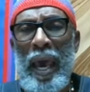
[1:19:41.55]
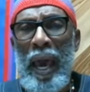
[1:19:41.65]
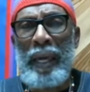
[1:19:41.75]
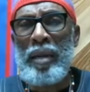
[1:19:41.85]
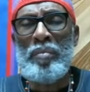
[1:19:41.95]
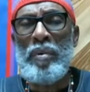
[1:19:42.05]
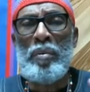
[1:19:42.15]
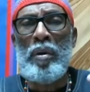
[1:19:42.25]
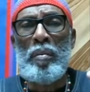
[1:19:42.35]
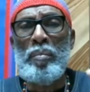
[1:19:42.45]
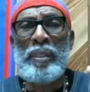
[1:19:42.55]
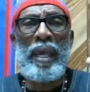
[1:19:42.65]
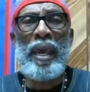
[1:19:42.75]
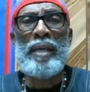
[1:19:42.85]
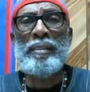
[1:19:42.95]
I can't remember. But
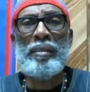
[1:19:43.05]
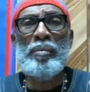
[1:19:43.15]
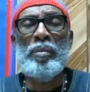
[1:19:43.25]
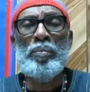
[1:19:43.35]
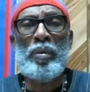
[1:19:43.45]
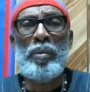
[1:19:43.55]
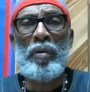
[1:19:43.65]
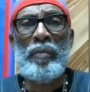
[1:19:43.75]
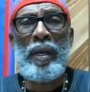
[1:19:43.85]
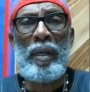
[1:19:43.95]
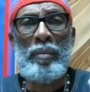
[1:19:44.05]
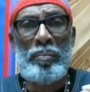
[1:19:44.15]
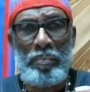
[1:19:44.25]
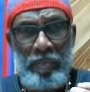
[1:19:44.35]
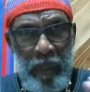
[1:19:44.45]
they had some of the people over there,
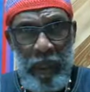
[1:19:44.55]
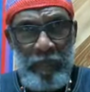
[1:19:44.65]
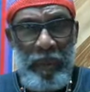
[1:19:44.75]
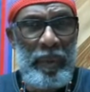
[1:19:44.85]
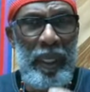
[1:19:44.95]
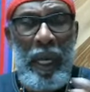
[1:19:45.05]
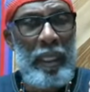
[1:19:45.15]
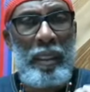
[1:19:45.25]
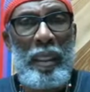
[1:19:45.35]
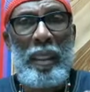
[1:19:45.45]
you know, people of color.